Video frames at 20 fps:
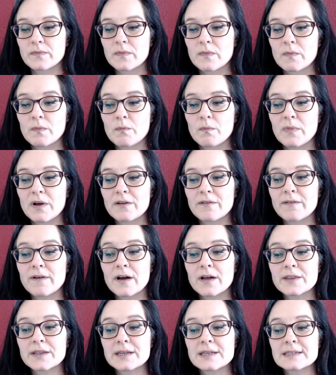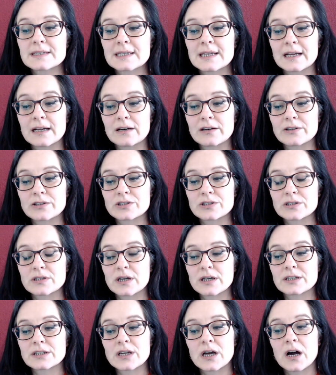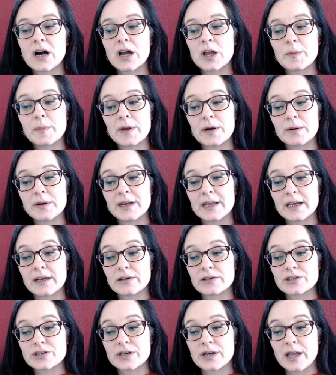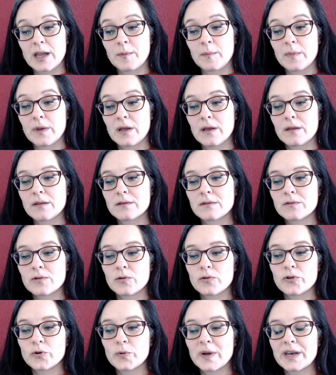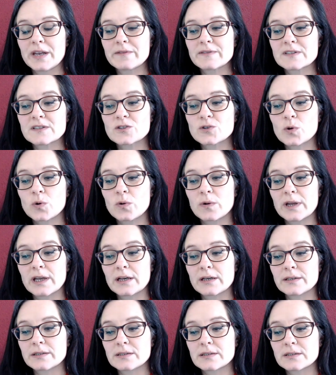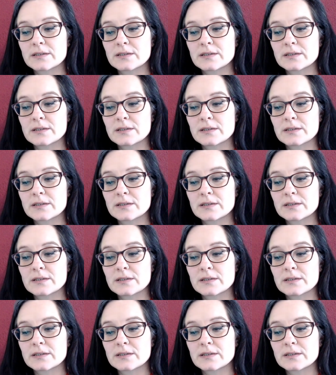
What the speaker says: My father is English, and I bear an English name, although I never saw England.